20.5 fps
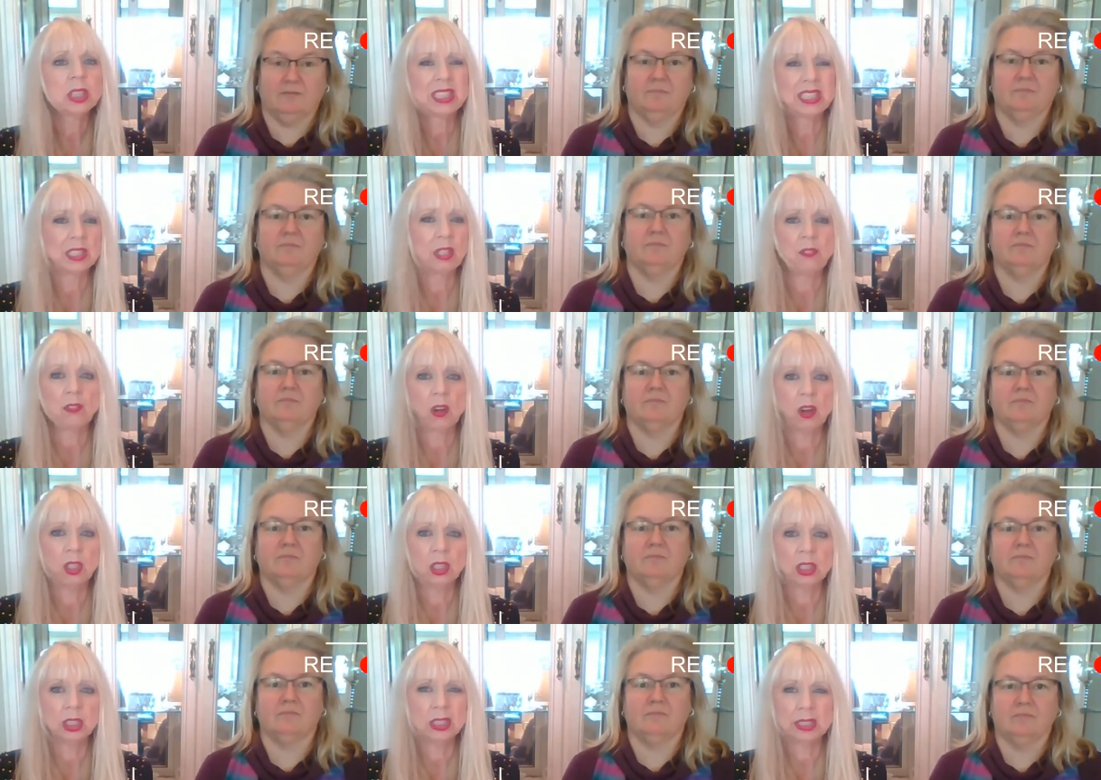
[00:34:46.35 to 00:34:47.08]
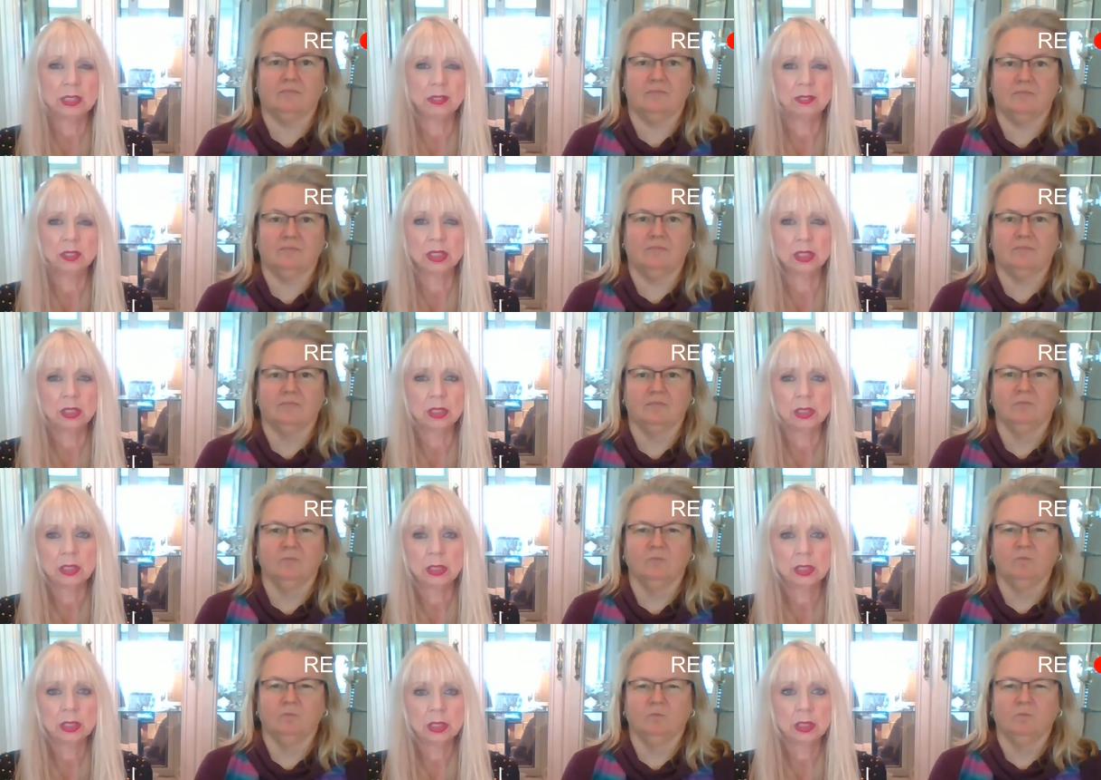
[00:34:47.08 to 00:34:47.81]
Speaker 1: self-conscious of it.
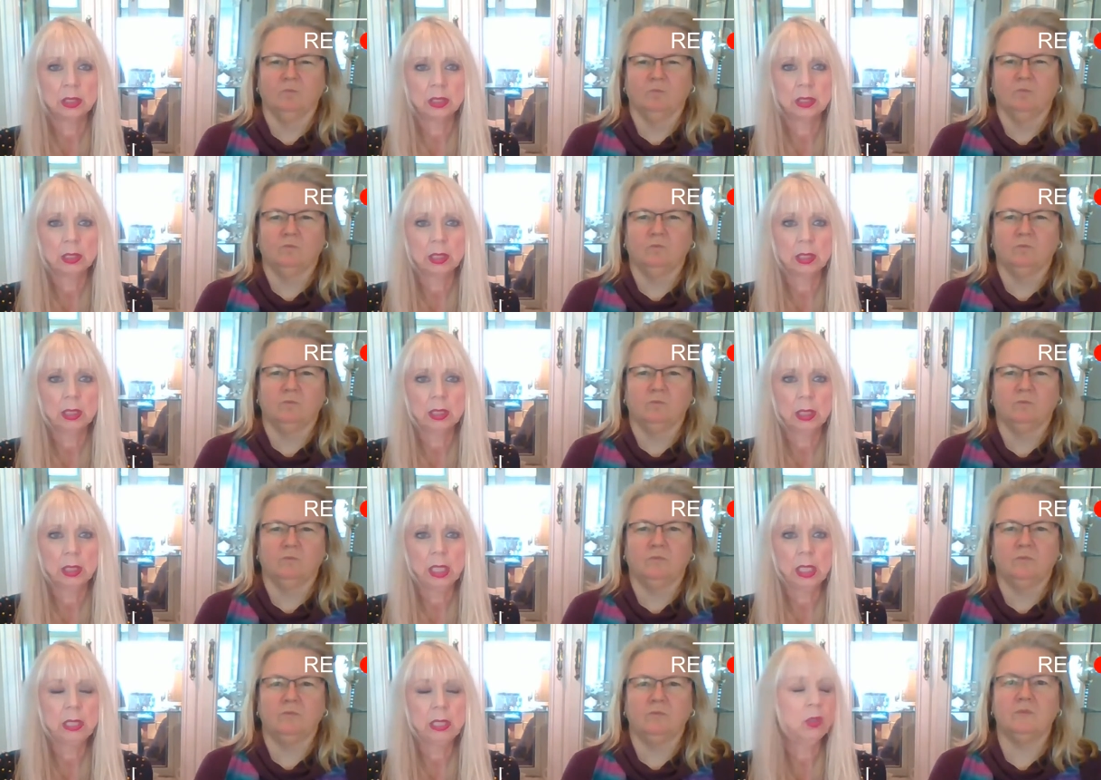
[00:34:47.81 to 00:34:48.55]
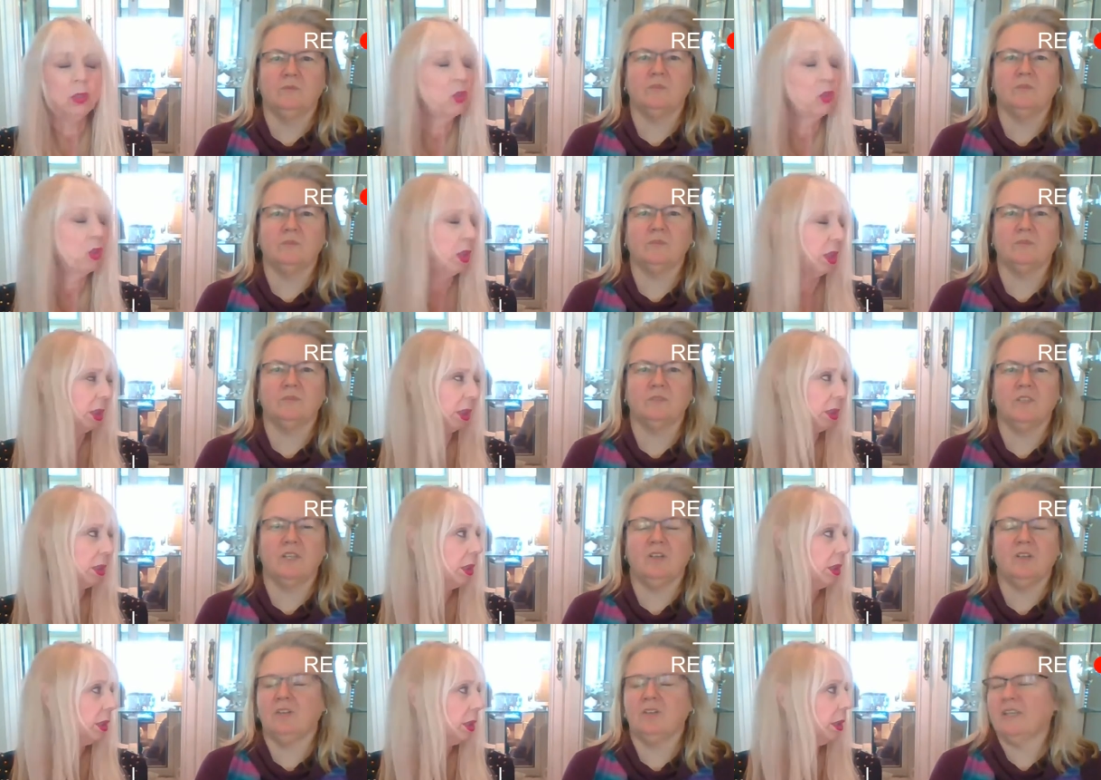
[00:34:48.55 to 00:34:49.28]
Ignore.
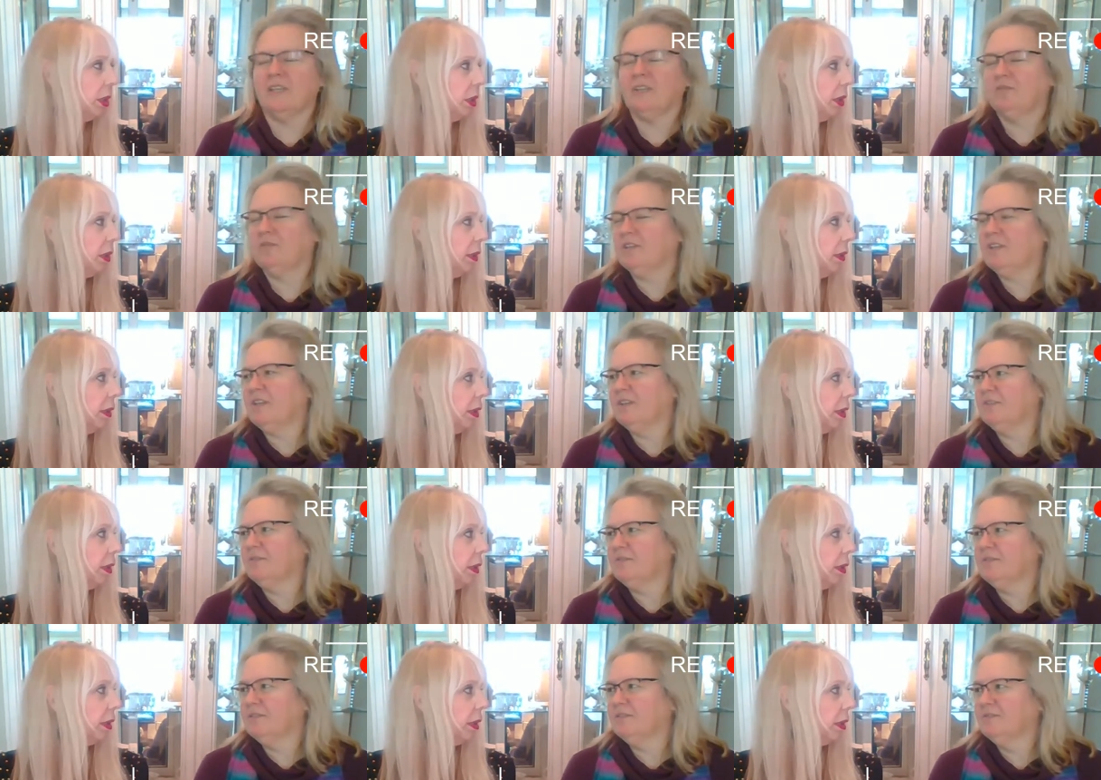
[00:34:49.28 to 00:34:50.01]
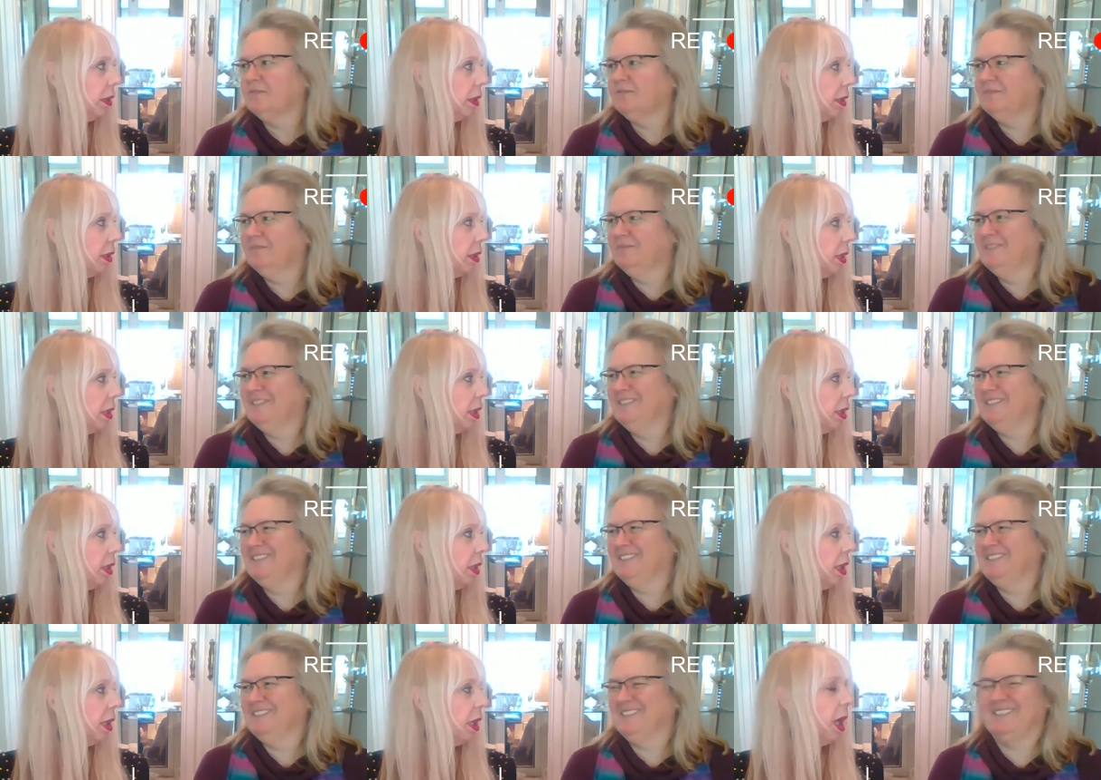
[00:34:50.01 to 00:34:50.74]
I don't like videos.
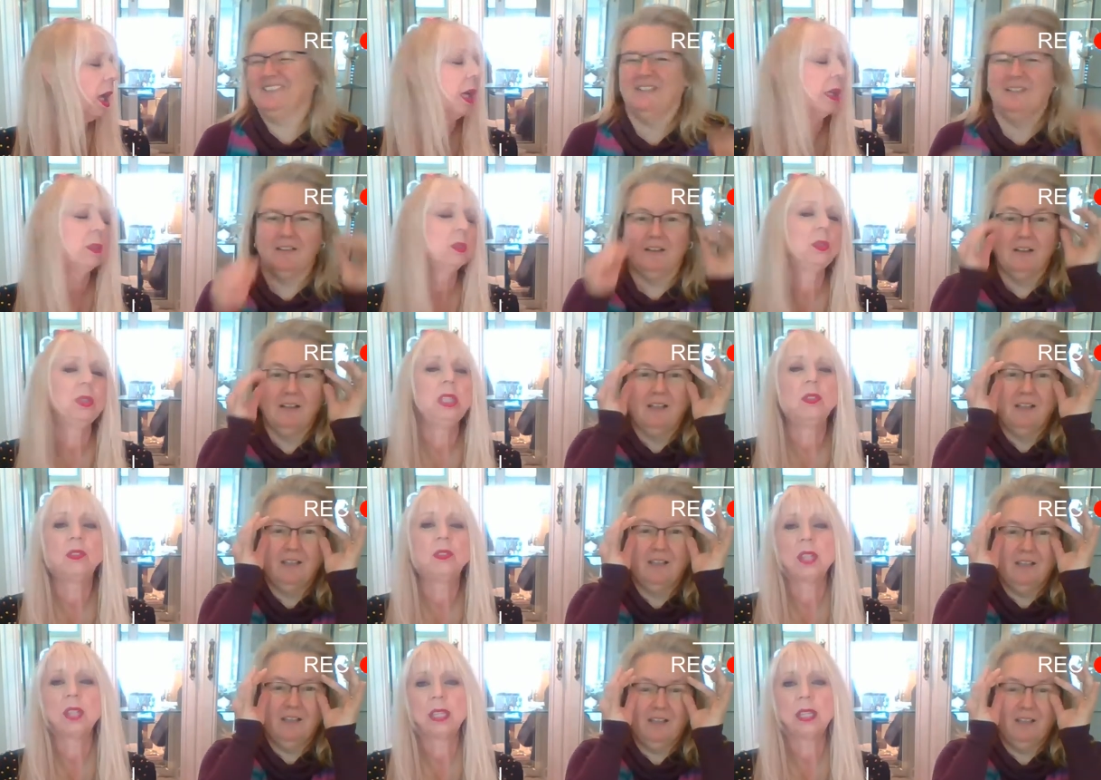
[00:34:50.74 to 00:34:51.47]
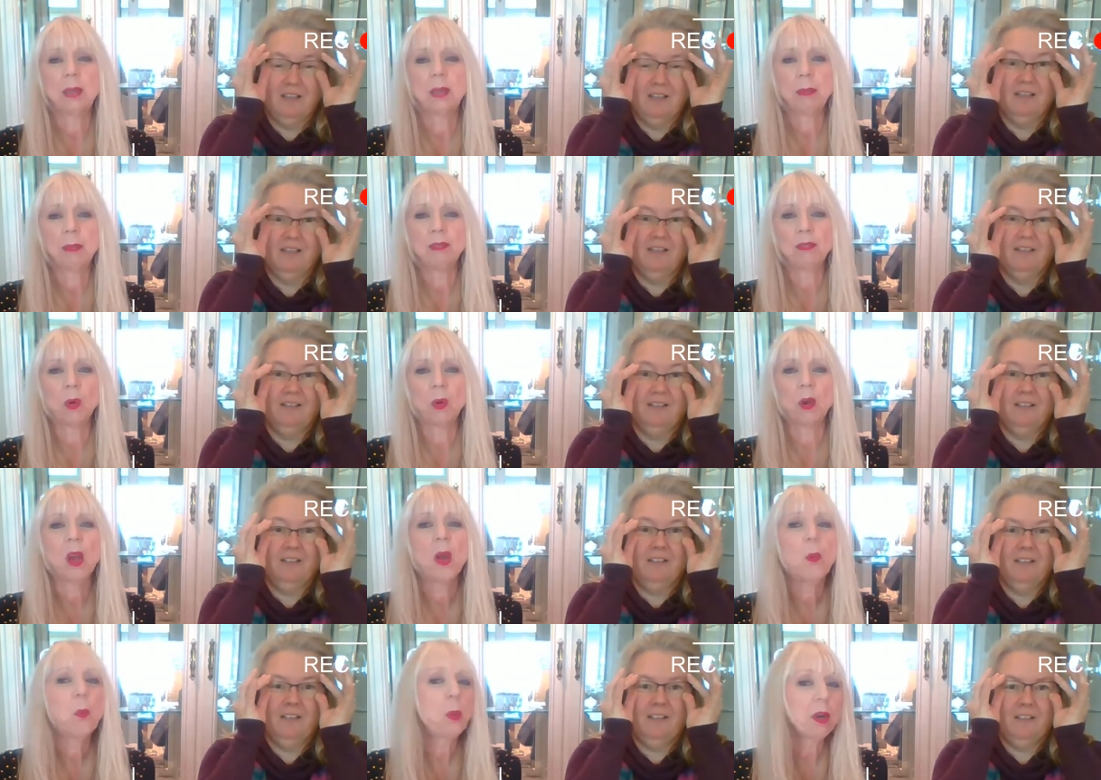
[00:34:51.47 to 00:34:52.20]
Oh, you said that before.
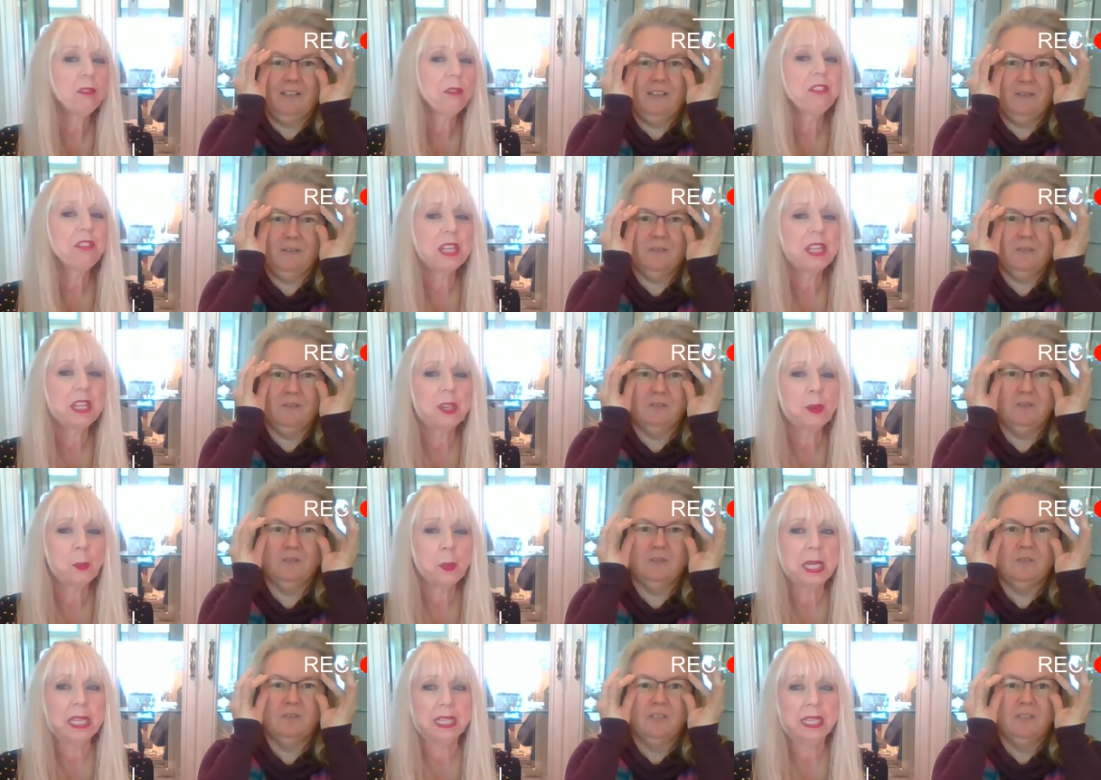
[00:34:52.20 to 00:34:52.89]
We're videoing